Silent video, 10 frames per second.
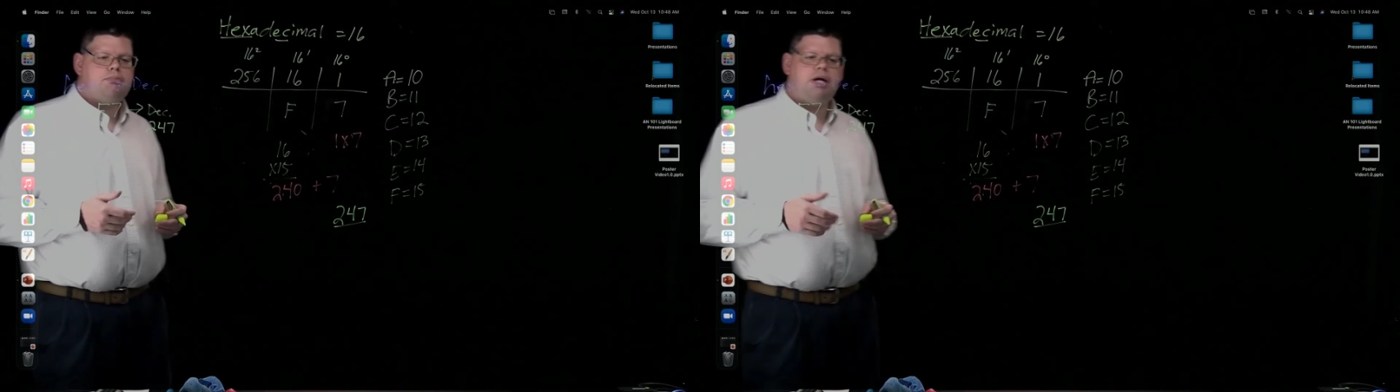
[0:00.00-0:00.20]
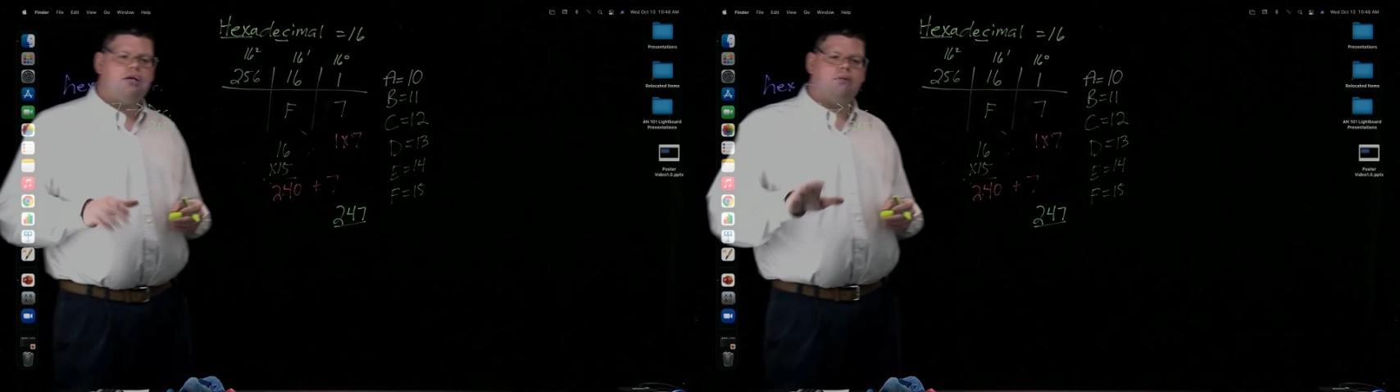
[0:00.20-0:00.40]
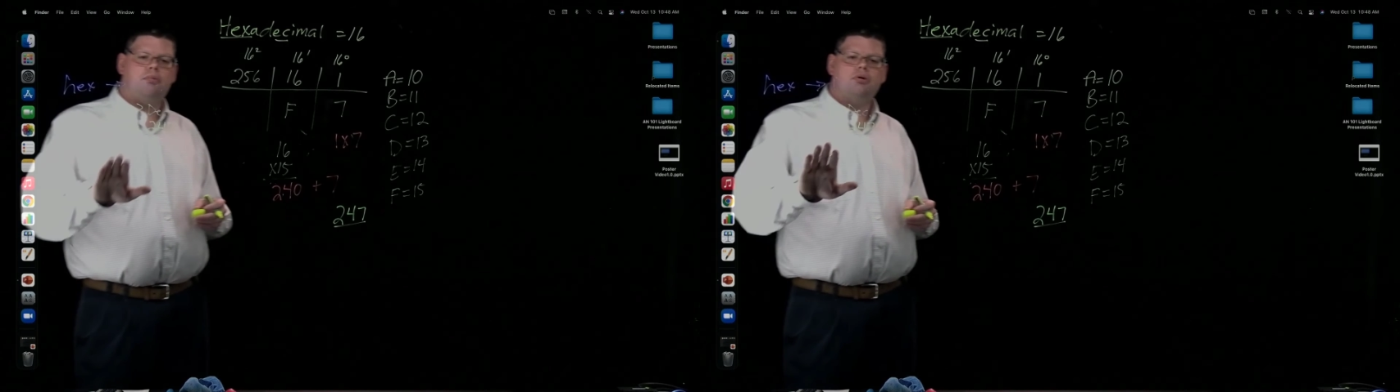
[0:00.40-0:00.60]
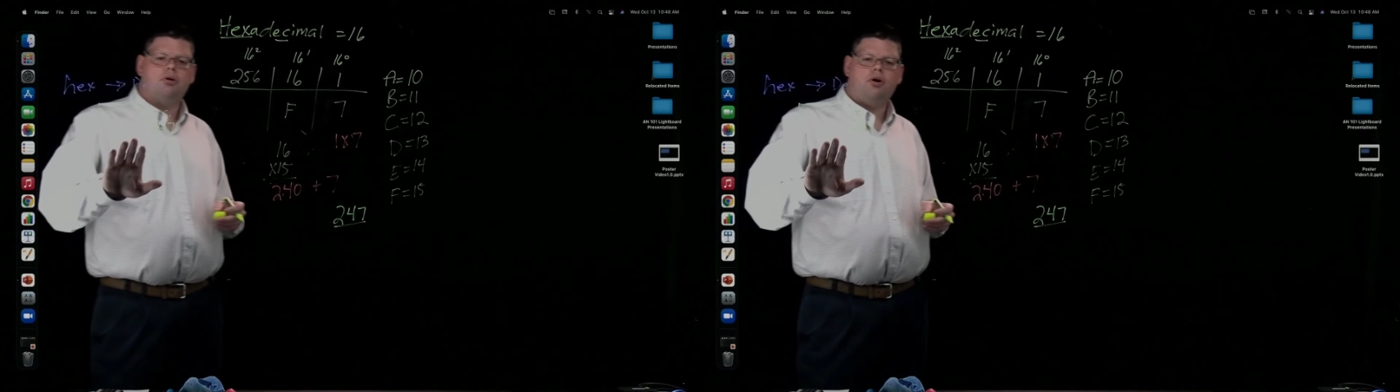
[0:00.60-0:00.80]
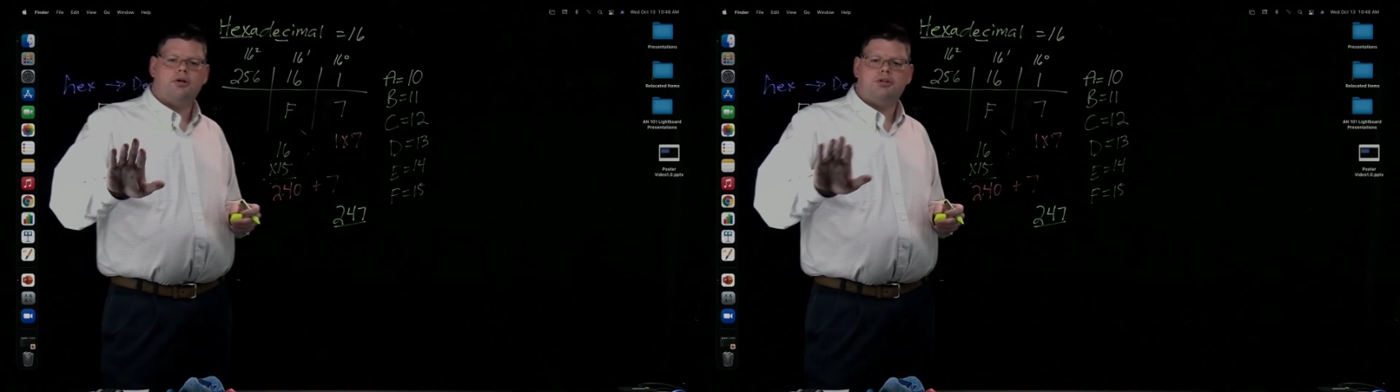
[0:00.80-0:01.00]
that make number
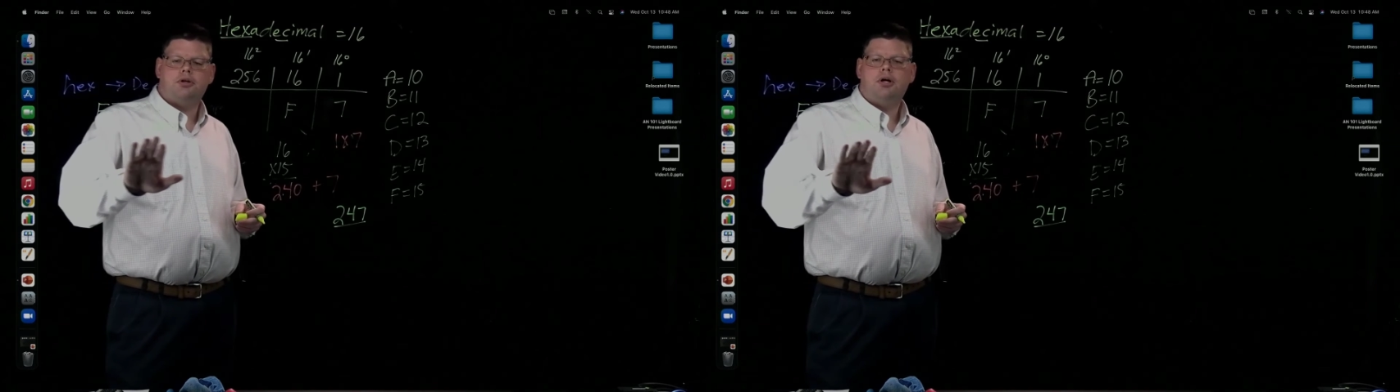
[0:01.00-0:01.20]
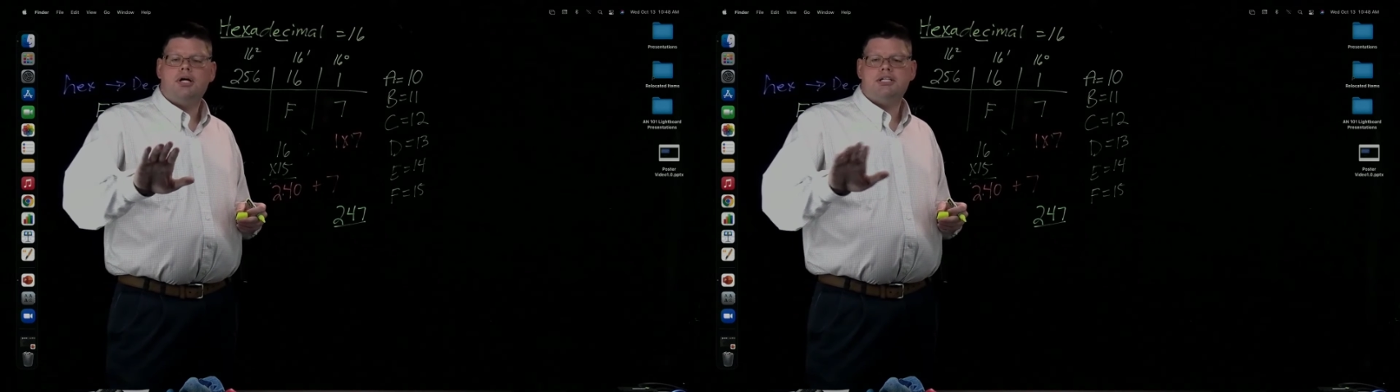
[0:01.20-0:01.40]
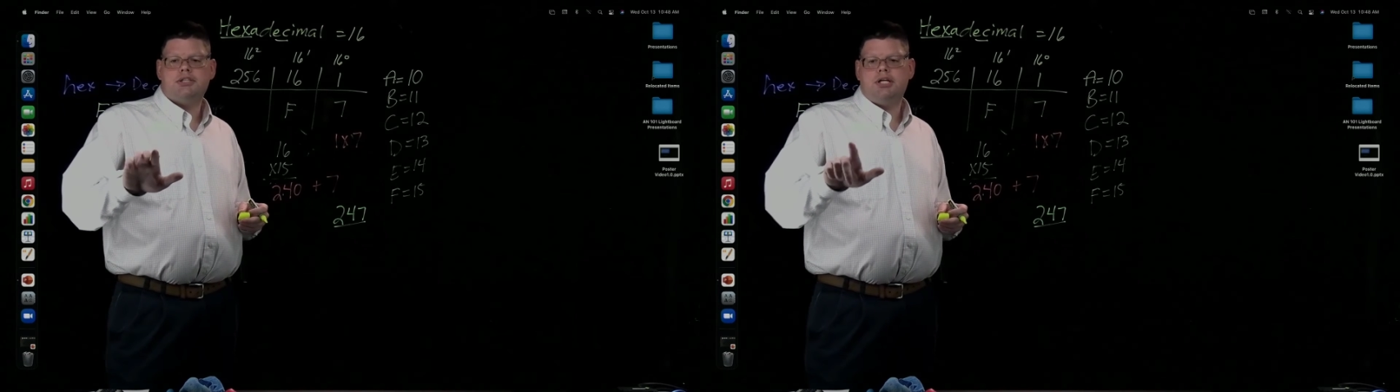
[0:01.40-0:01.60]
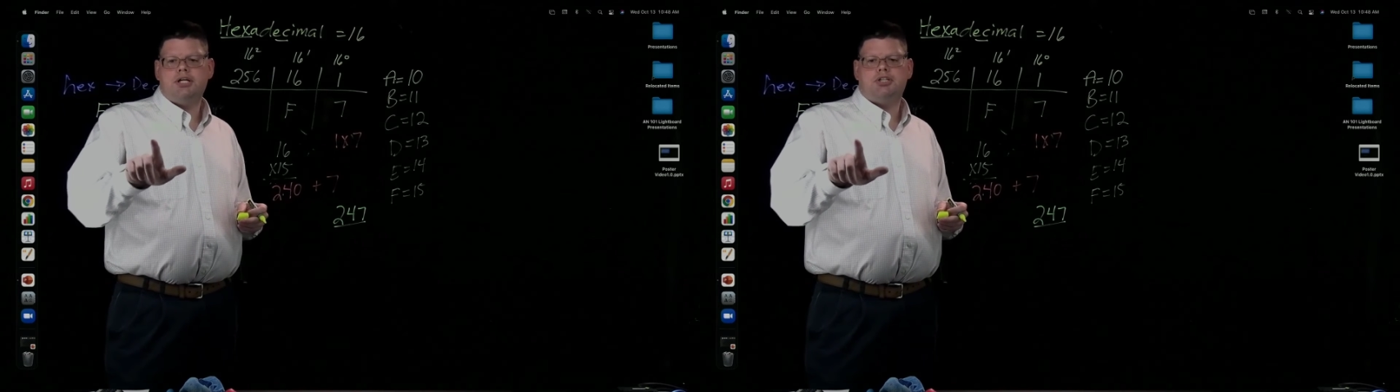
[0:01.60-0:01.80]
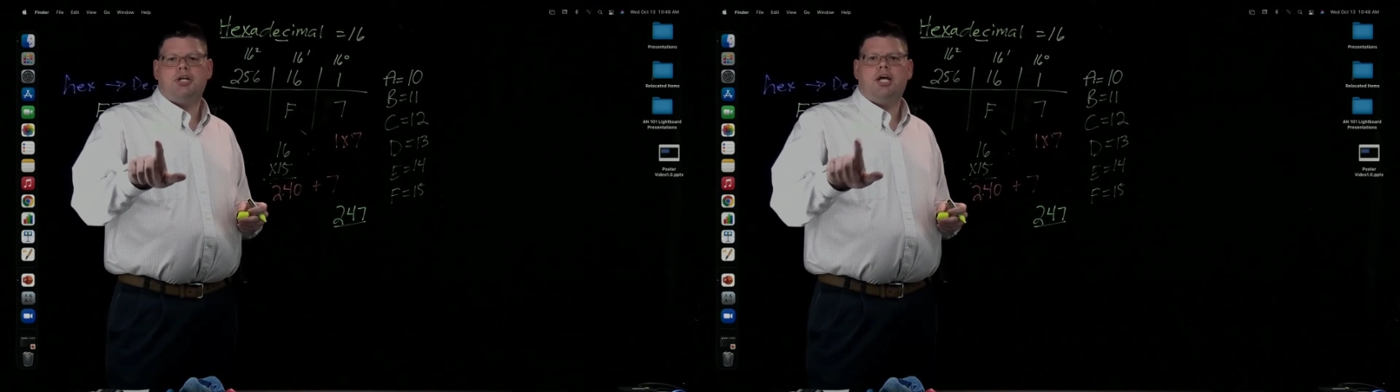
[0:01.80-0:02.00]
larger is
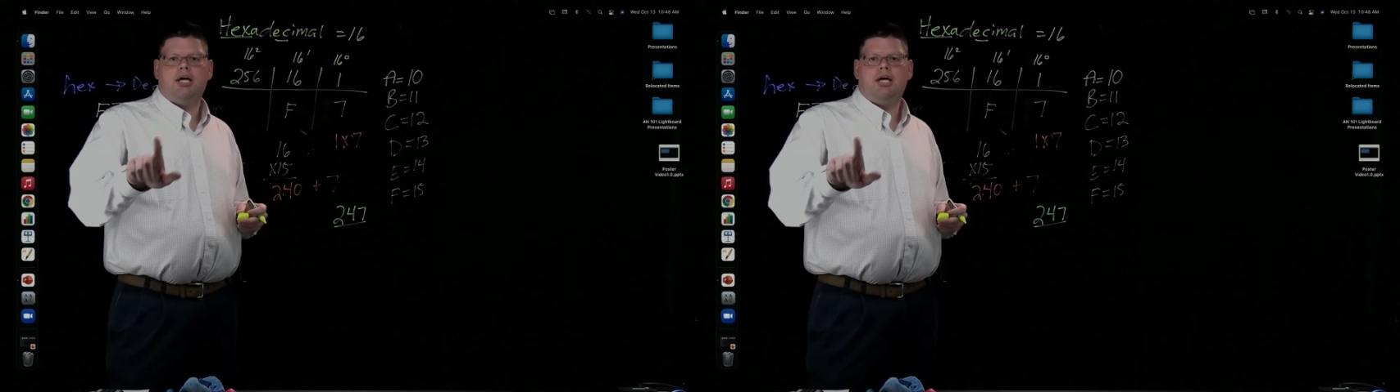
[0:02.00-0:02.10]
addition